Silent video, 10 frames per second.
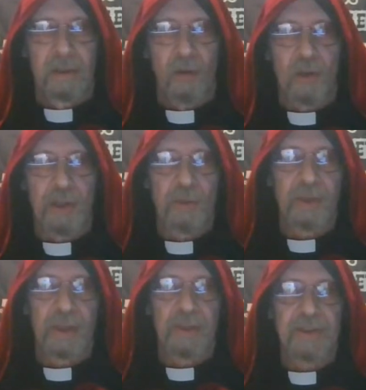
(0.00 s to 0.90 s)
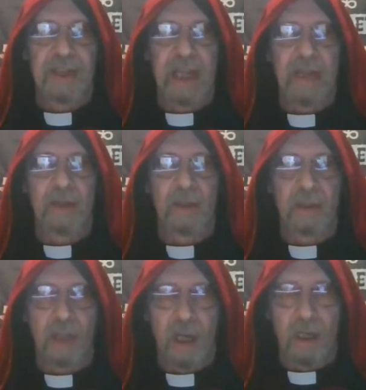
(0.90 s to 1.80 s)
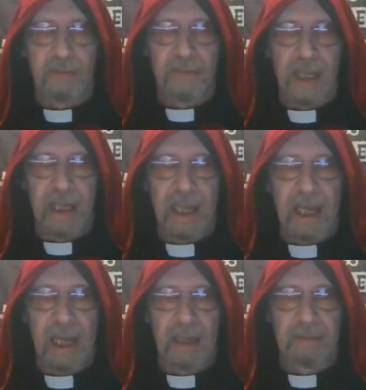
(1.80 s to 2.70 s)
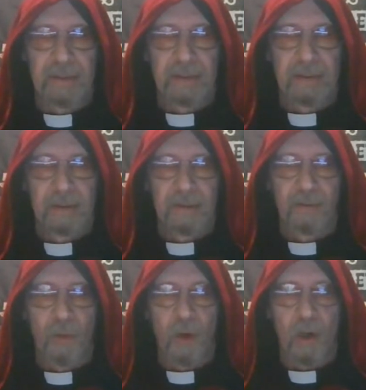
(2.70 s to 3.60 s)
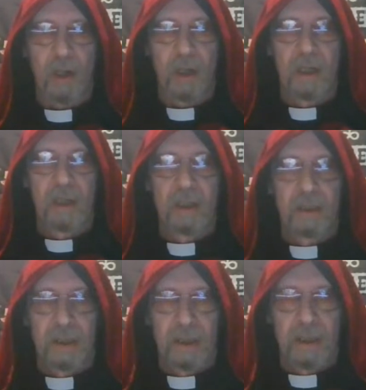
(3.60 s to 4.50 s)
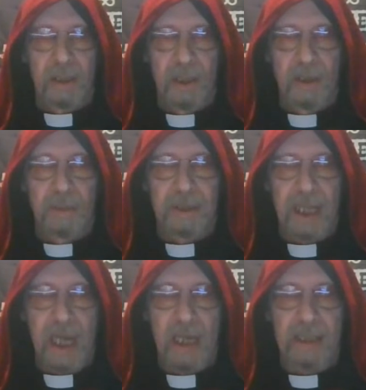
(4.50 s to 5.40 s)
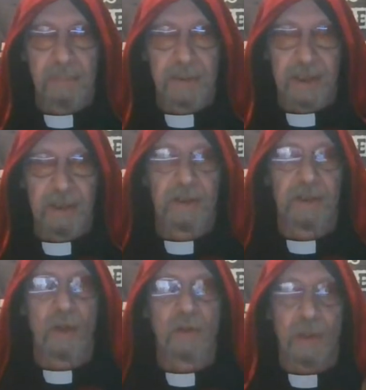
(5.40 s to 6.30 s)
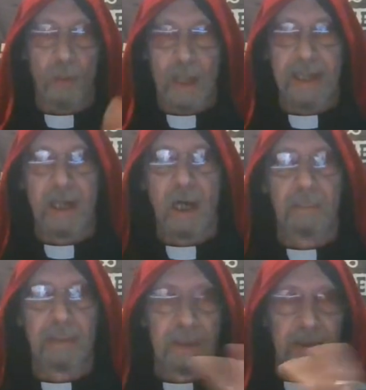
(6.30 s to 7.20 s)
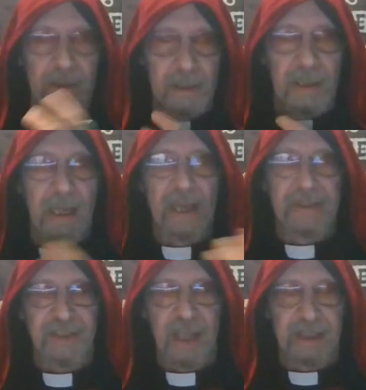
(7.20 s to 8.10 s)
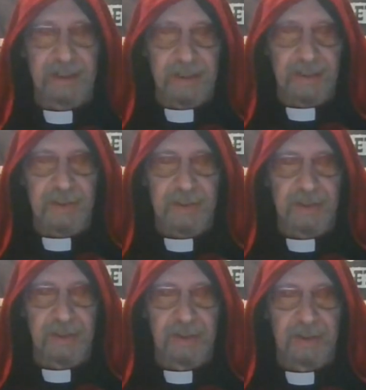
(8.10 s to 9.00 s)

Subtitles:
or you would understand the love they had for humankind, and particularly those that wake up as Satanists.